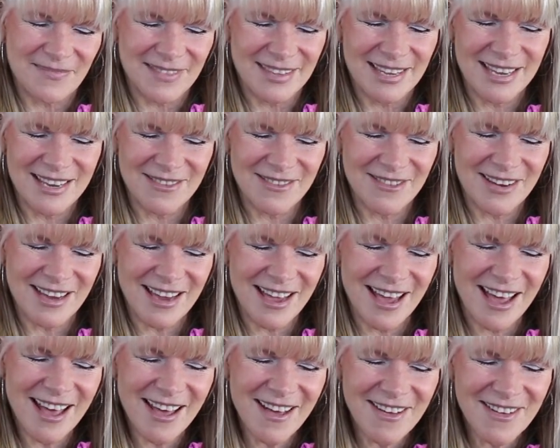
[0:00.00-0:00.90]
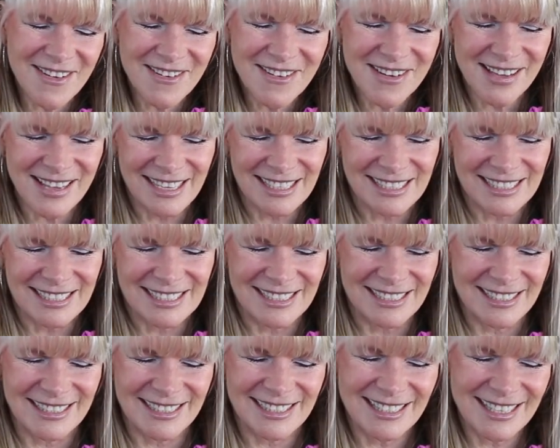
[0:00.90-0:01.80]
Here we go.
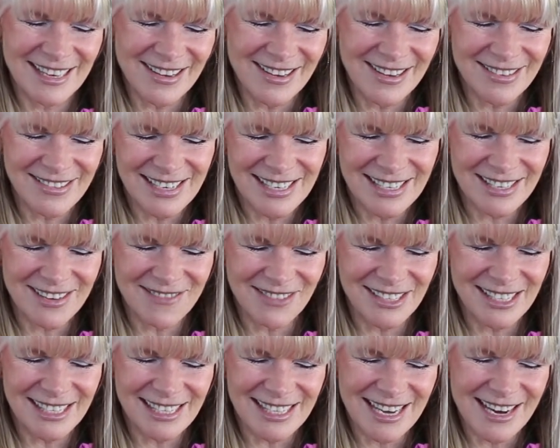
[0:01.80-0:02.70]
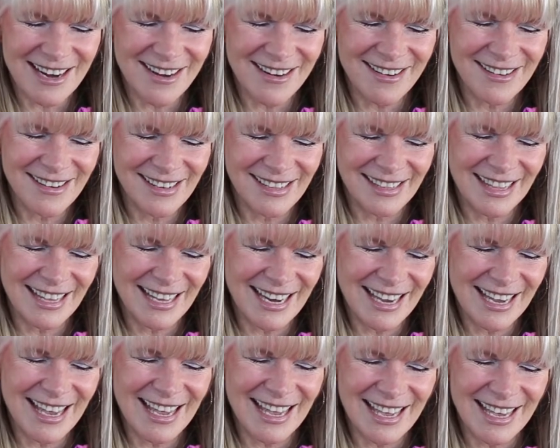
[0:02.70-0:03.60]
Oh, he's almost there.
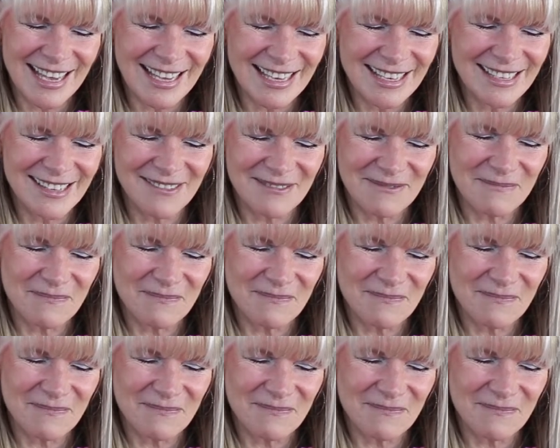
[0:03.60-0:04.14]
Ta-da!